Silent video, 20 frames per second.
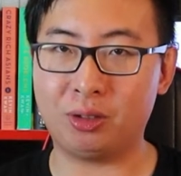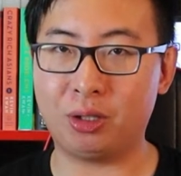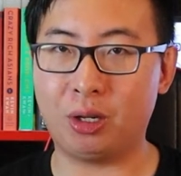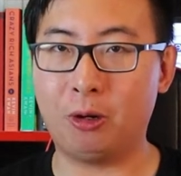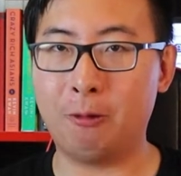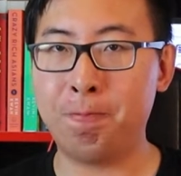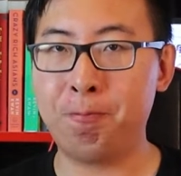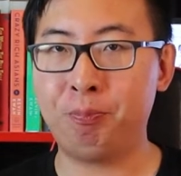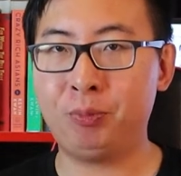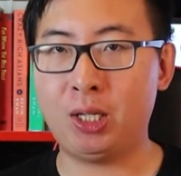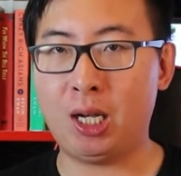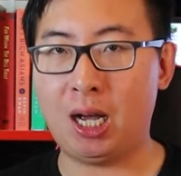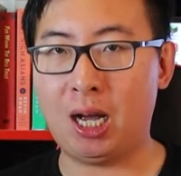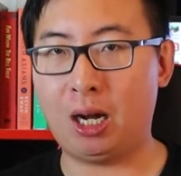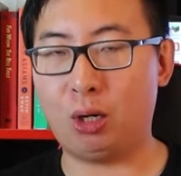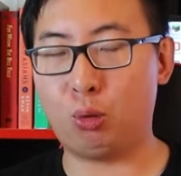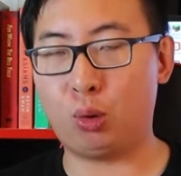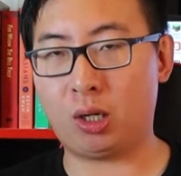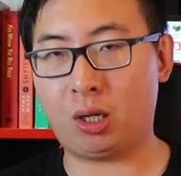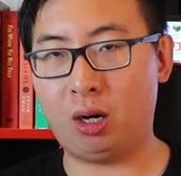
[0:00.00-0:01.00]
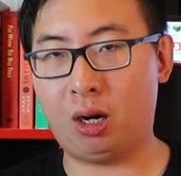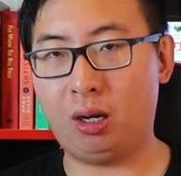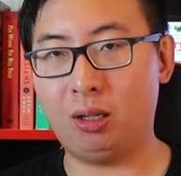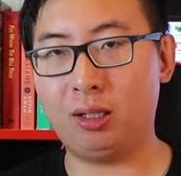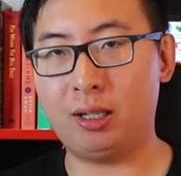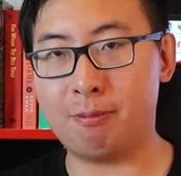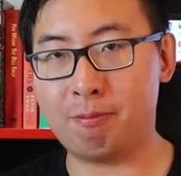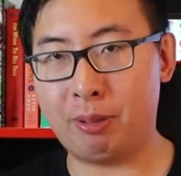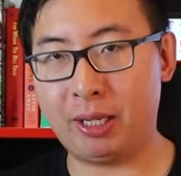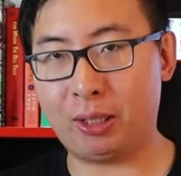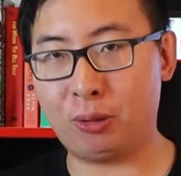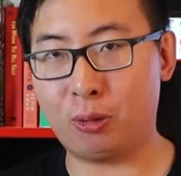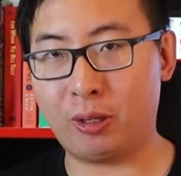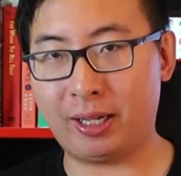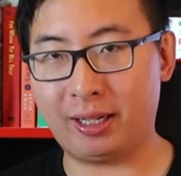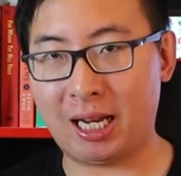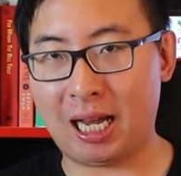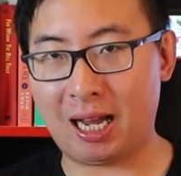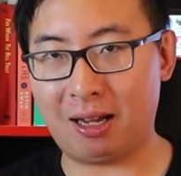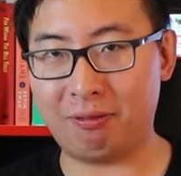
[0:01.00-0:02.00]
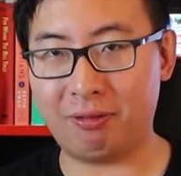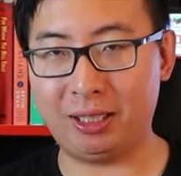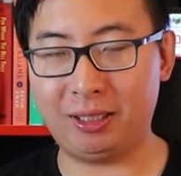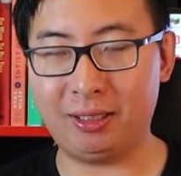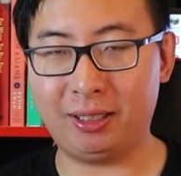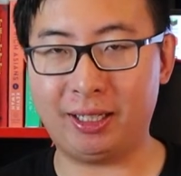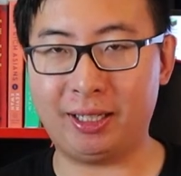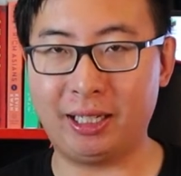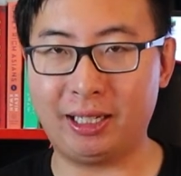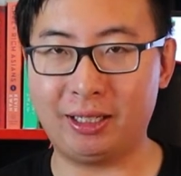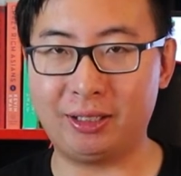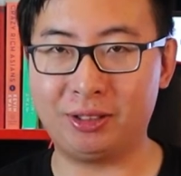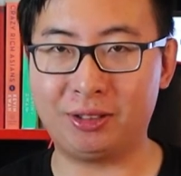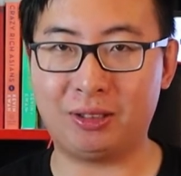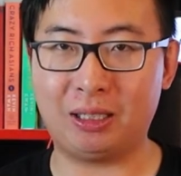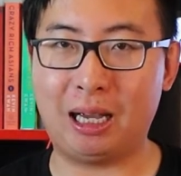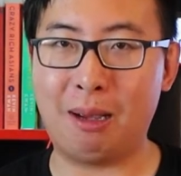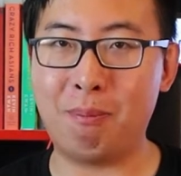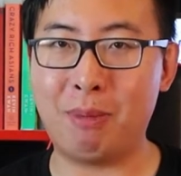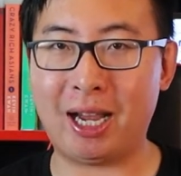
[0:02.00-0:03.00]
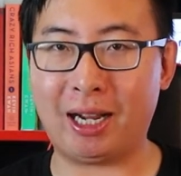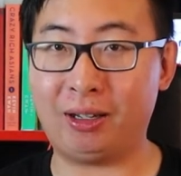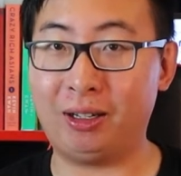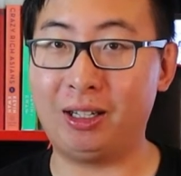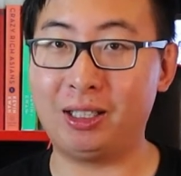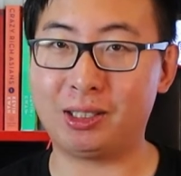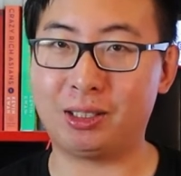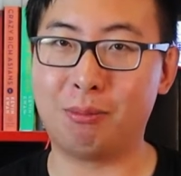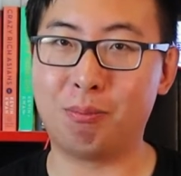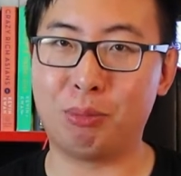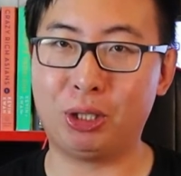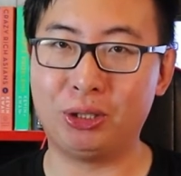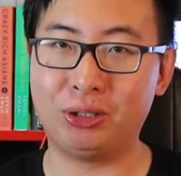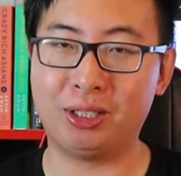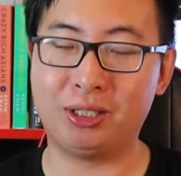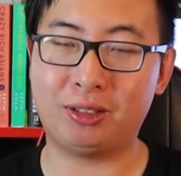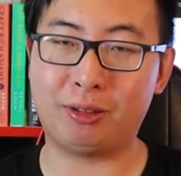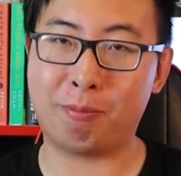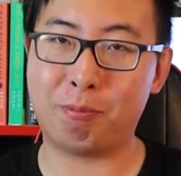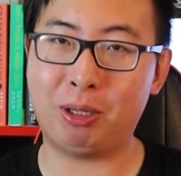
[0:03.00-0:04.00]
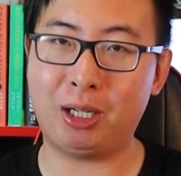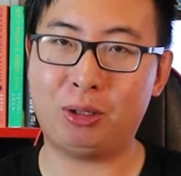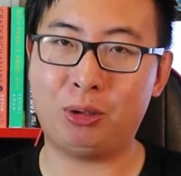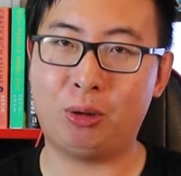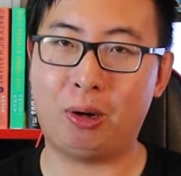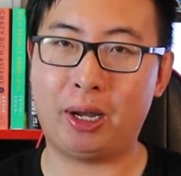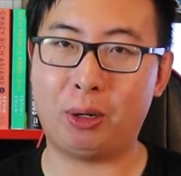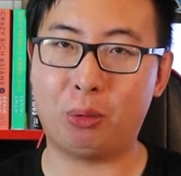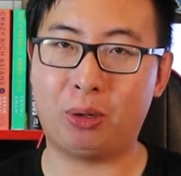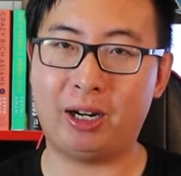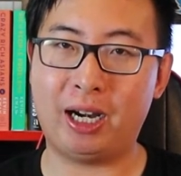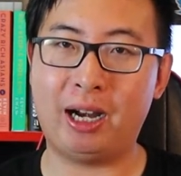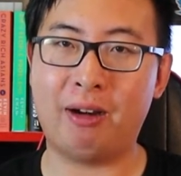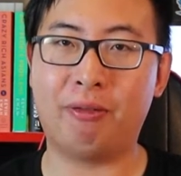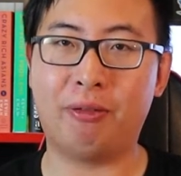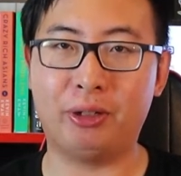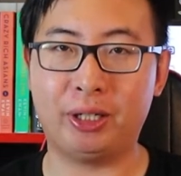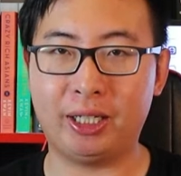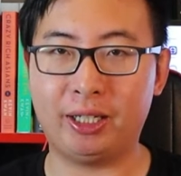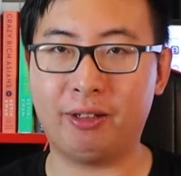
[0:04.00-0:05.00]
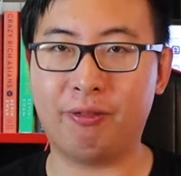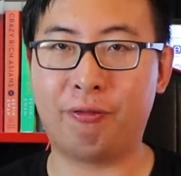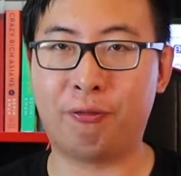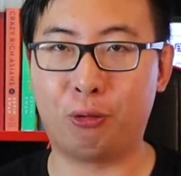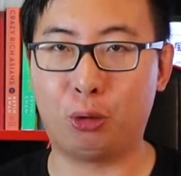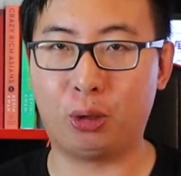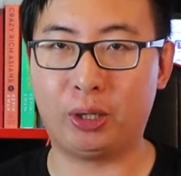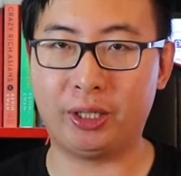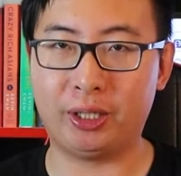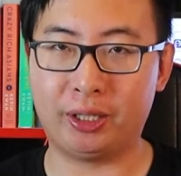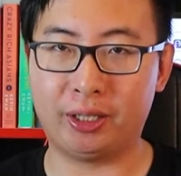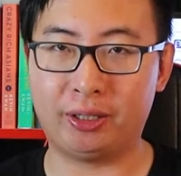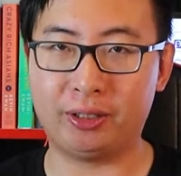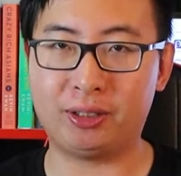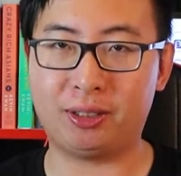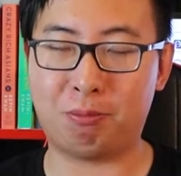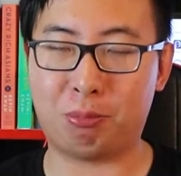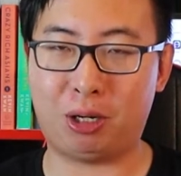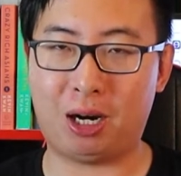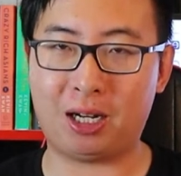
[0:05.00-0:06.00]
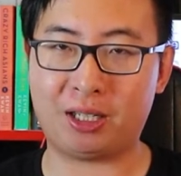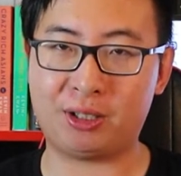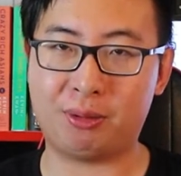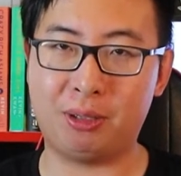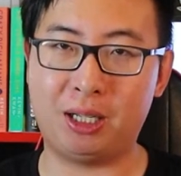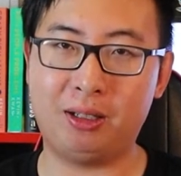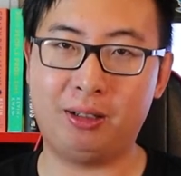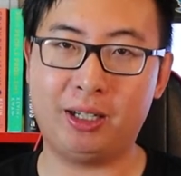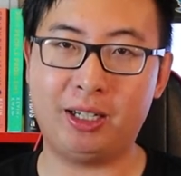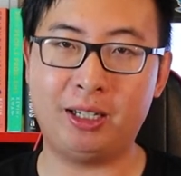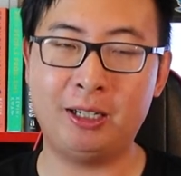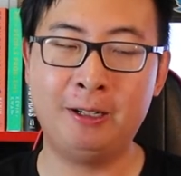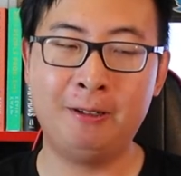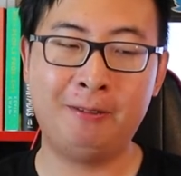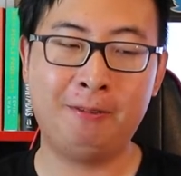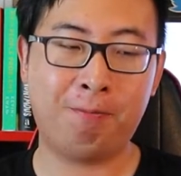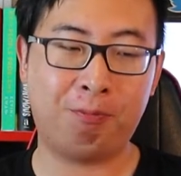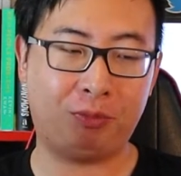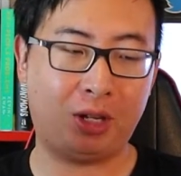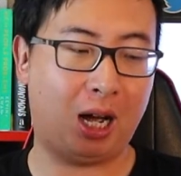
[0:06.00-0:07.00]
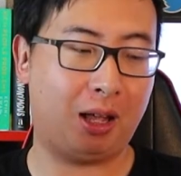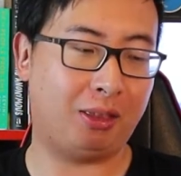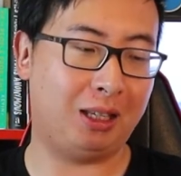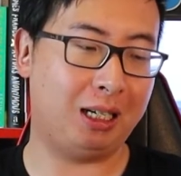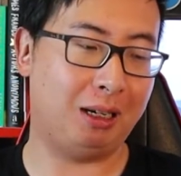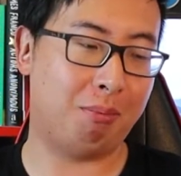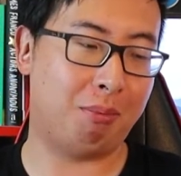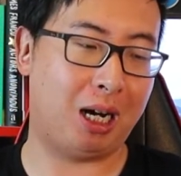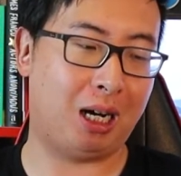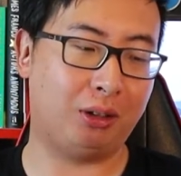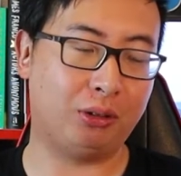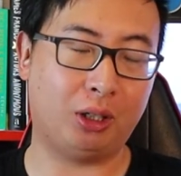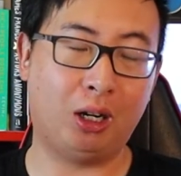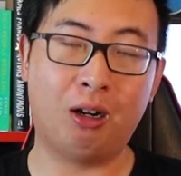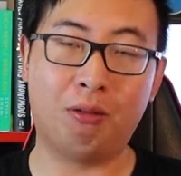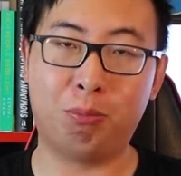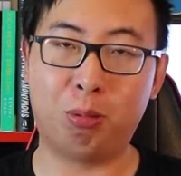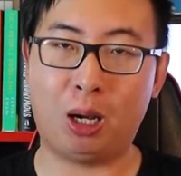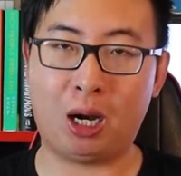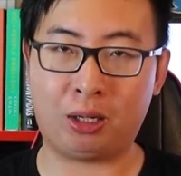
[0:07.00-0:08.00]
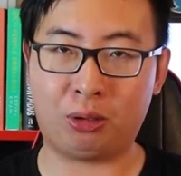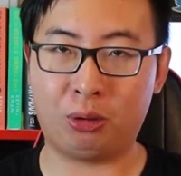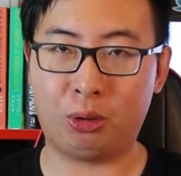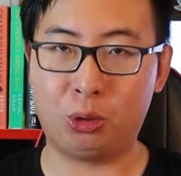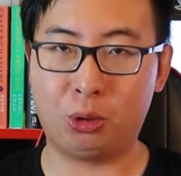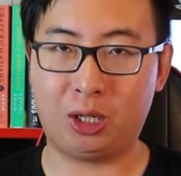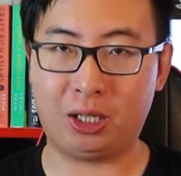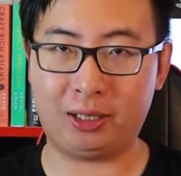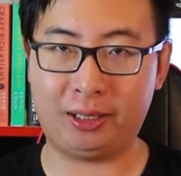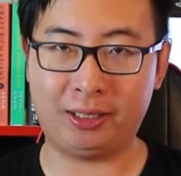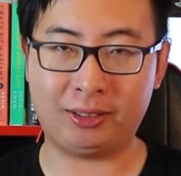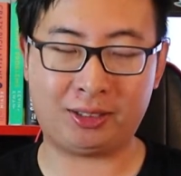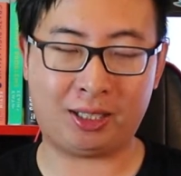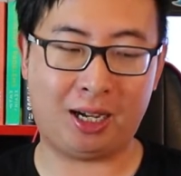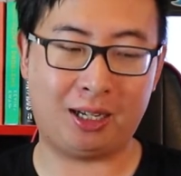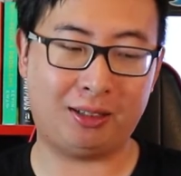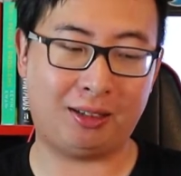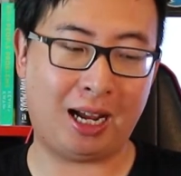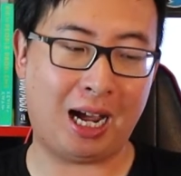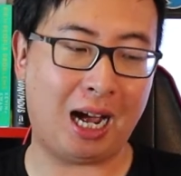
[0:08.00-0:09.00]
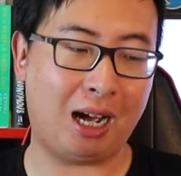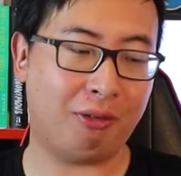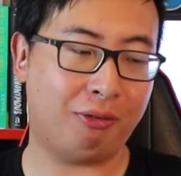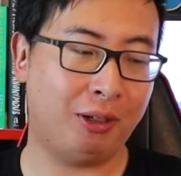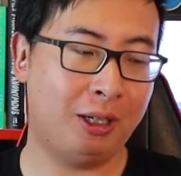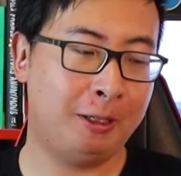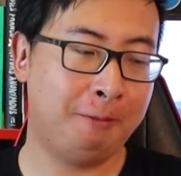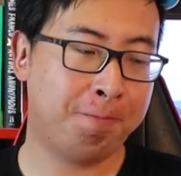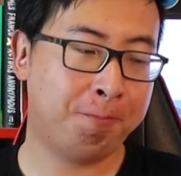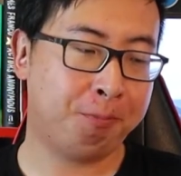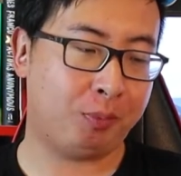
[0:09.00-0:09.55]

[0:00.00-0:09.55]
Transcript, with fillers: So uh, recall a Bitcoin halving is a mechanism built into Bitcoin where every four years approximately uh, the amount of block reward gets cut in half.